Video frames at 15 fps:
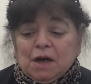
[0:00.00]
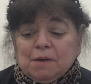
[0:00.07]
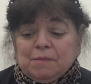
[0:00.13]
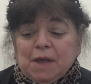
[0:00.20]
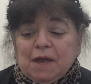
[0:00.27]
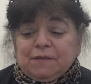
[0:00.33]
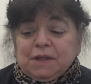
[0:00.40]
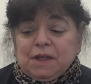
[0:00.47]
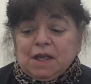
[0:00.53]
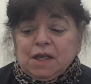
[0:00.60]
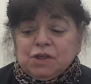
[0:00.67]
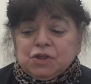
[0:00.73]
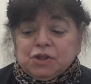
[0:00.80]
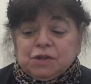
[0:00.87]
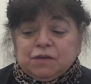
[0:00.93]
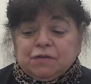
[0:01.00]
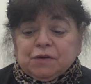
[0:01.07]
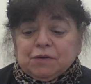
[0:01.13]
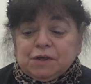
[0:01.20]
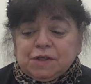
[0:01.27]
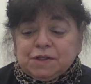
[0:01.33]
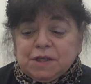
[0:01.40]
at the age of
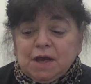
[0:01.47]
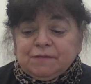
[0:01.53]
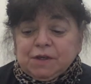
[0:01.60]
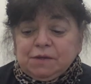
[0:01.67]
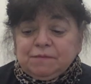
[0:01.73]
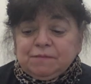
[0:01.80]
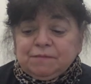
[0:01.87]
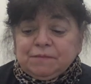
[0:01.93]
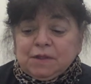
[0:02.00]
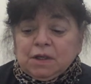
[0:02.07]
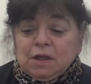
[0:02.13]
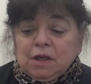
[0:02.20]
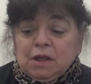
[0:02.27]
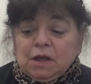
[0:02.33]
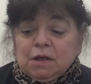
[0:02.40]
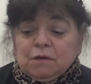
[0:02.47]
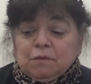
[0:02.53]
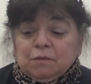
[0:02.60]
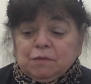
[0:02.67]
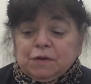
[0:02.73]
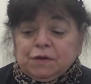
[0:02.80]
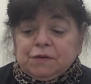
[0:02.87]
37
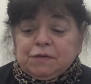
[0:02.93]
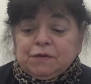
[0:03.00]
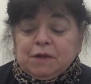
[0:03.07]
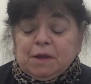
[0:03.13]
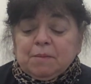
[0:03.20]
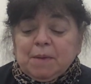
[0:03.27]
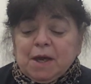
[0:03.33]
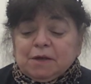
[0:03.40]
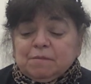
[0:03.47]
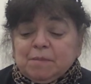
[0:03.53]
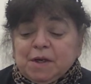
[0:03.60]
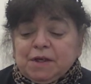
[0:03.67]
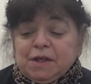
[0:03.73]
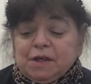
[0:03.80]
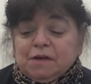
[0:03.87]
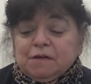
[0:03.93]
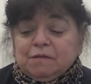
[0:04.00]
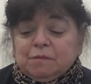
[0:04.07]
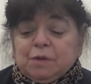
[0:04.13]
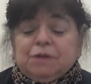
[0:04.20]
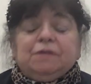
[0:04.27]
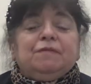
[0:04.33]
with the amount of money of
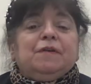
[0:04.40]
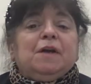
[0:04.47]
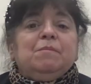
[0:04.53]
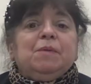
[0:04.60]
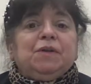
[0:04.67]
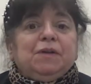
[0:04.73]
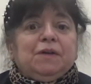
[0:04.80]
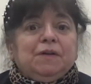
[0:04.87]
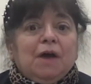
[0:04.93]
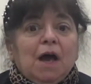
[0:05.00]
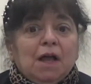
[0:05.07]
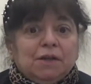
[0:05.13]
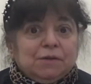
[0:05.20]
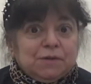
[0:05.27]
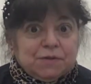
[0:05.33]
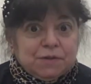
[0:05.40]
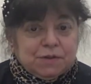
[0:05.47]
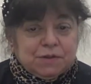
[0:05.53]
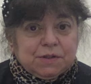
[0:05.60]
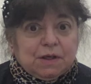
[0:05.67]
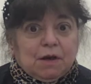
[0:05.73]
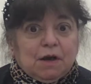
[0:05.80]
$1 to $5 million
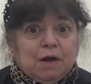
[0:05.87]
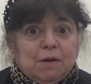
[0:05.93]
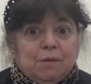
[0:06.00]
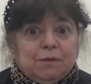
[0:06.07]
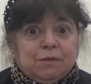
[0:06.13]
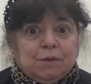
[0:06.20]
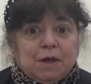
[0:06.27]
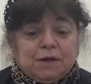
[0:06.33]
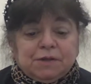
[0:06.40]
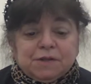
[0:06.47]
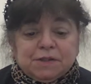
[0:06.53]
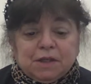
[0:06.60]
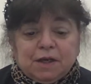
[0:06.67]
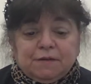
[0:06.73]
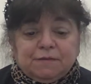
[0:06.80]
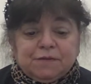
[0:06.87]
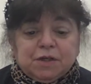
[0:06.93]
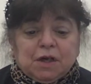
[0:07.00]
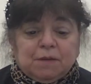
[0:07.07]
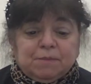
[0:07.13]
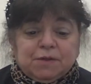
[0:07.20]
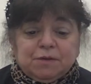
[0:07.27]
throughout his
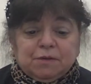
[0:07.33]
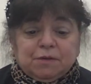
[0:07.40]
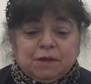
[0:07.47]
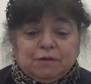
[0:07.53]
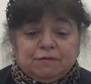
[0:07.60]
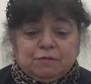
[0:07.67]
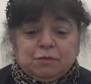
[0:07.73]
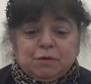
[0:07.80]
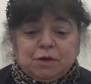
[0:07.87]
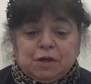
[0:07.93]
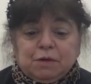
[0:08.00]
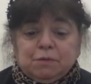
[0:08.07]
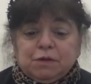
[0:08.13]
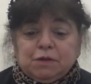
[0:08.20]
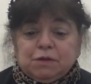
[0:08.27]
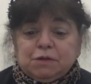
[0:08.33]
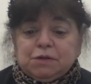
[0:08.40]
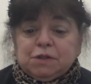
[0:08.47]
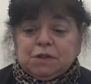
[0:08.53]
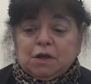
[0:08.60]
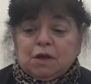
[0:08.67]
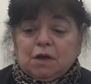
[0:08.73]
lifetime. So therefore he was